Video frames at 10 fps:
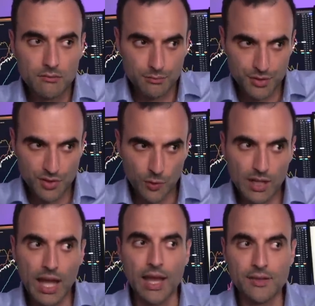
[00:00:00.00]
puts the
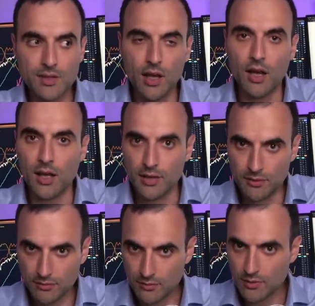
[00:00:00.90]
reliance on
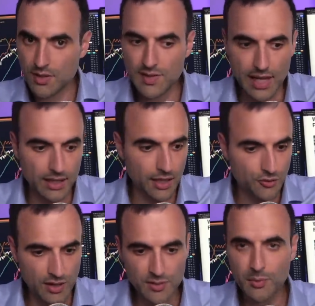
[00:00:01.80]
the satellite
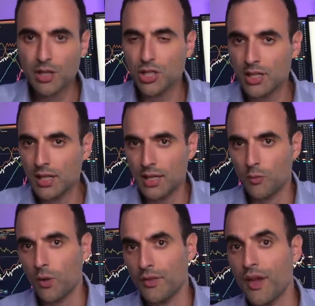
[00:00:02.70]
transmission and
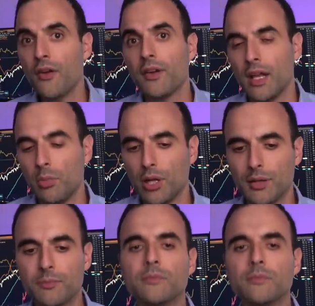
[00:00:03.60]
what they're enabling.